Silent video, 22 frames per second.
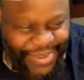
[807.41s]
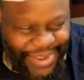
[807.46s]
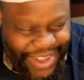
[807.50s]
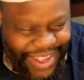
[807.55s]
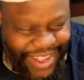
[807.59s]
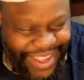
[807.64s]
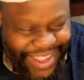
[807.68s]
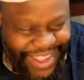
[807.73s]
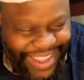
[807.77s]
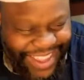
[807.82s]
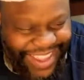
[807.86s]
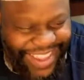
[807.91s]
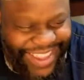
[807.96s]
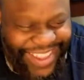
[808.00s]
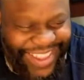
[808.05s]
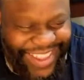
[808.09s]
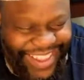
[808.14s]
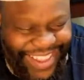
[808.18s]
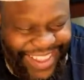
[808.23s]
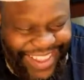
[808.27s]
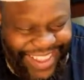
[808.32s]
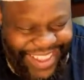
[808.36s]
right?
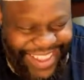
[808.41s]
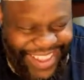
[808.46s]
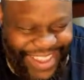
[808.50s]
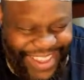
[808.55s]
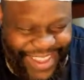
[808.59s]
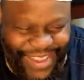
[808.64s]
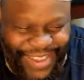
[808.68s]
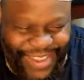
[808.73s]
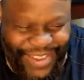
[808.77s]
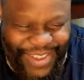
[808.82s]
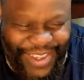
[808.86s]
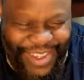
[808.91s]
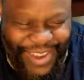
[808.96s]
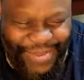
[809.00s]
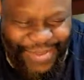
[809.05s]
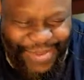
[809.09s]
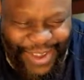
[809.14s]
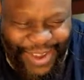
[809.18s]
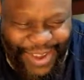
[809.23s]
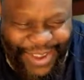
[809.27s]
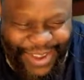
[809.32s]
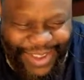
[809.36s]
Gotta
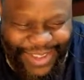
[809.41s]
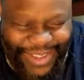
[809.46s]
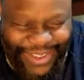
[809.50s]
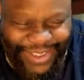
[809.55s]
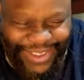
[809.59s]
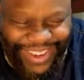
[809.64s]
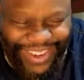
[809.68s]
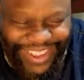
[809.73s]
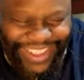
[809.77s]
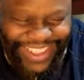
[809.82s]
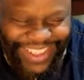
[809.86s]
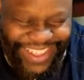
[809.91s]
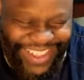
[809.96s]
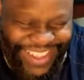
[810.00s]
follow the sunnah.